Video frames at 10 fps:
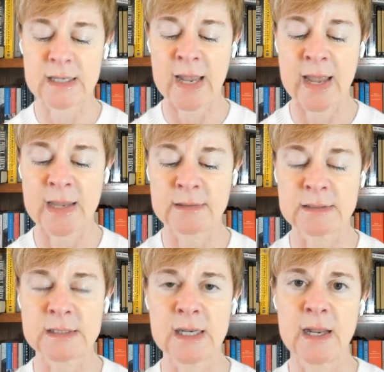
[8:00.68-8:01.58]

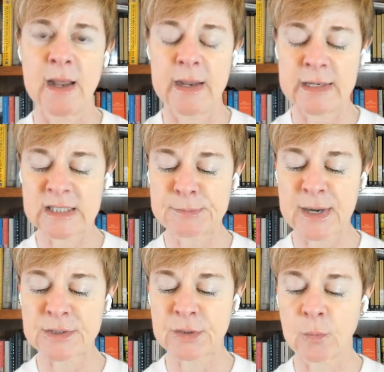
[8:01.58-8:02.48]
and
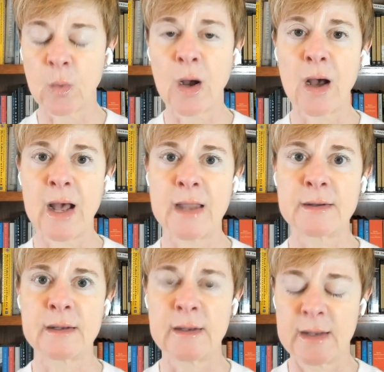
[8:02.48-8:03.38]
Inspector
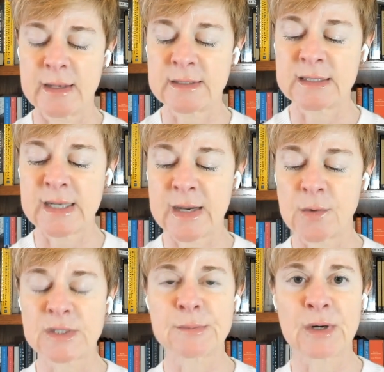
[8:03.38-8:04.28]
Juan de
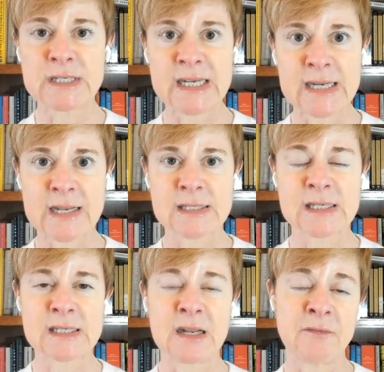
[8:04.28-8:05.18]
Deos
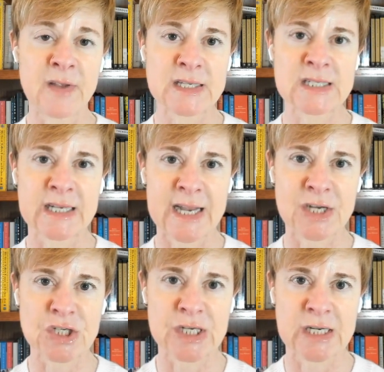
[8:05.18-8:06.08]
Martinez's
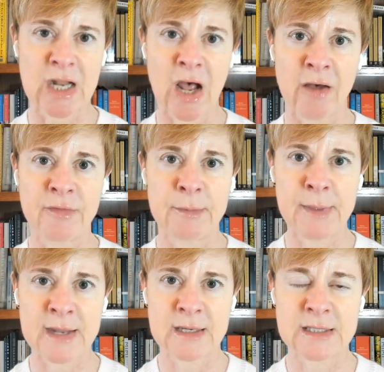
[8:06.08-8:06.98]
investigation of the
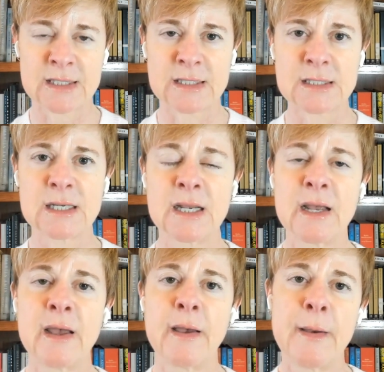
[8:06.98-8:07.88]
Penitent.
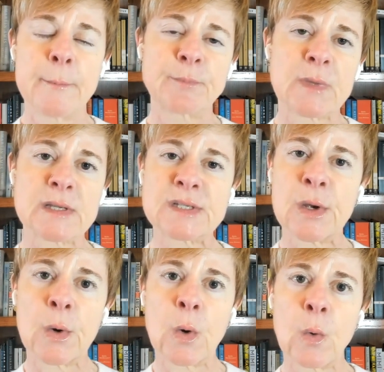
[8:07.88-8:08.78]

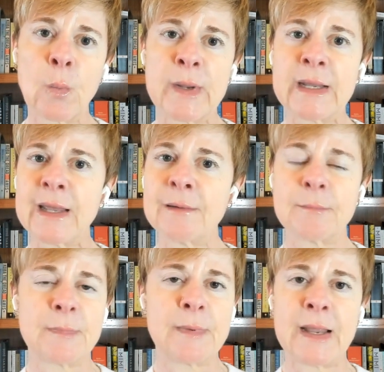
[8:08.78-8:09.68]
So we get
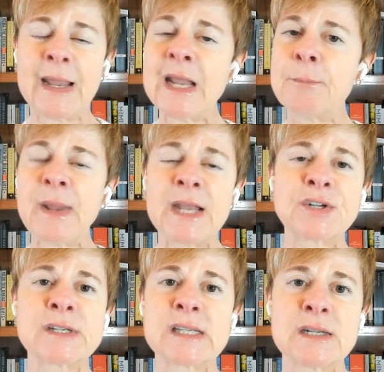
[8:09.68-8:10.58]
8
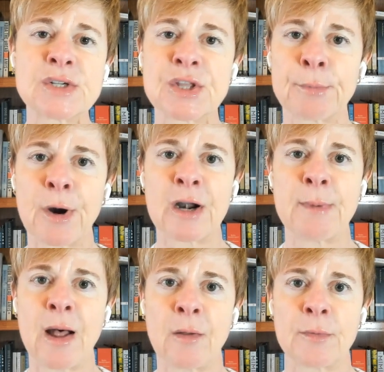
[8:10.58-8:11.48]
pages into the part
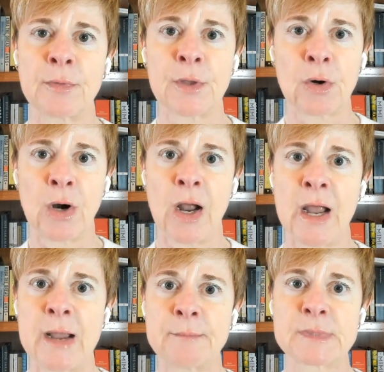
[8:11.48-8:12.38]
about the
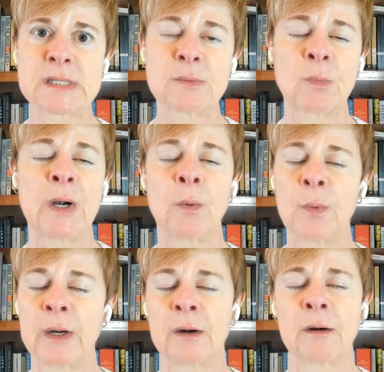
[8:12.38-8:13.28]
crimes, where
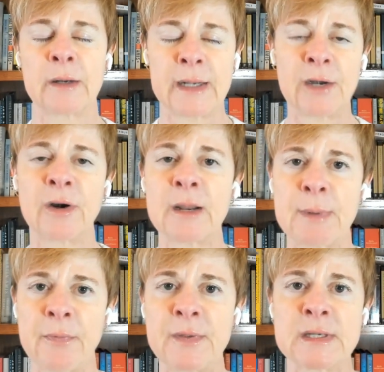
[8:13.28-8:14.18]
we're hearing
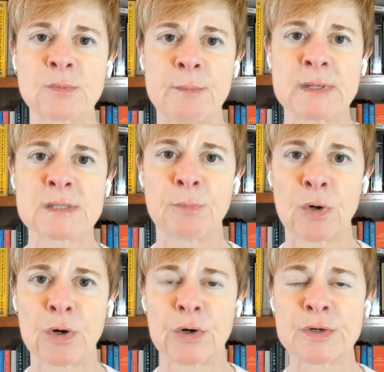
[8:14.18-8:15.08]
about these women's
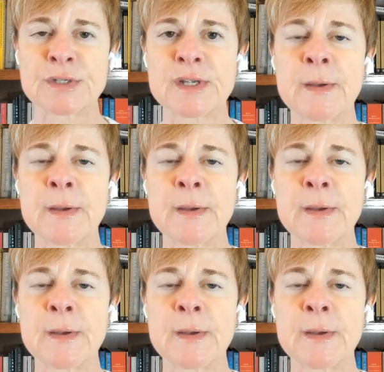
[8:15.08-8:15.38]
murders,